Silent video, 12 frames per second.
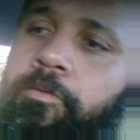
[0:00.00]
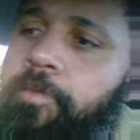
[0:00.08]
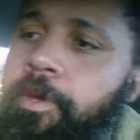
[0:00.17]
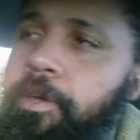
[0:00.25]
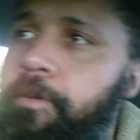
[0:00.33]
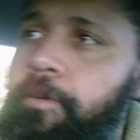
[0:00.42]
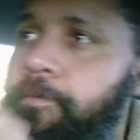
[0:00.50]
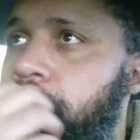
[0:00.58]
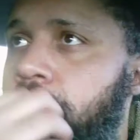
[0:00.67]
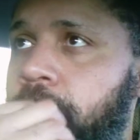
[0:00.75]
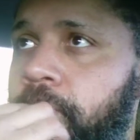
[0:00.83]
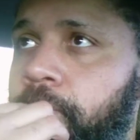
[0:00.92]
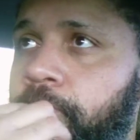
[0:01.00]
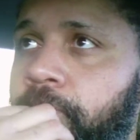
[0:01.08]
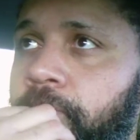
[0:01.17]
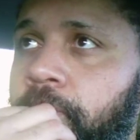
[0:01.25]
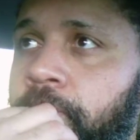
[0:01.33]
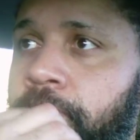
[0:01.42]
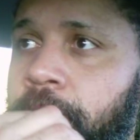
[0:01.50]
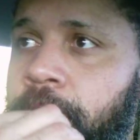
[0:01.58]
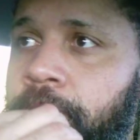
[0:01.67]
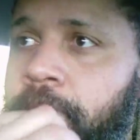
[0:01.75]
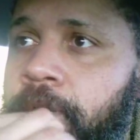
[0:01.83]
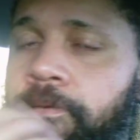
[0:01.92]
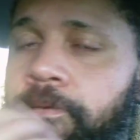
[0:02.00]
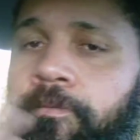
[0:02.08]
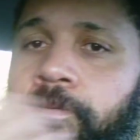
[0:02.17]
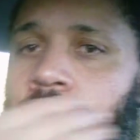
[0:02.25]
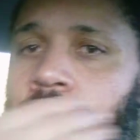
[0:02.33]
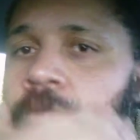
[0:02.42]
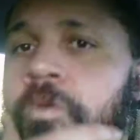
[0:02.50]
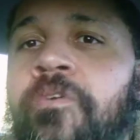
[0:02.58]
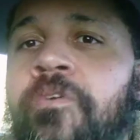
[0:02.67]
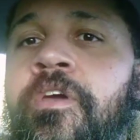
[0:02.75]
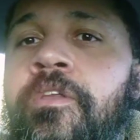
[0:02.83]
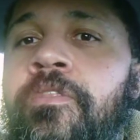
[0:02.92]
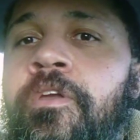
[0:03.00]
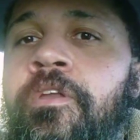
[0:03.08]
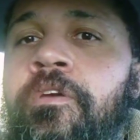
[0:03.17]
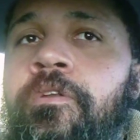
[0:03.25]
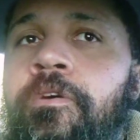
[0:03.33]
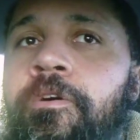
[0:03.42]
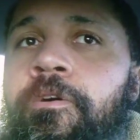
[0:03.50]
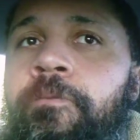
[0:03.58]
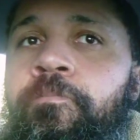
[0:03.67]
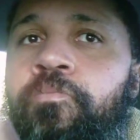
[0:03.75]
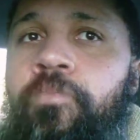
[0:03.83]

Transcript: like if they're in like a they need to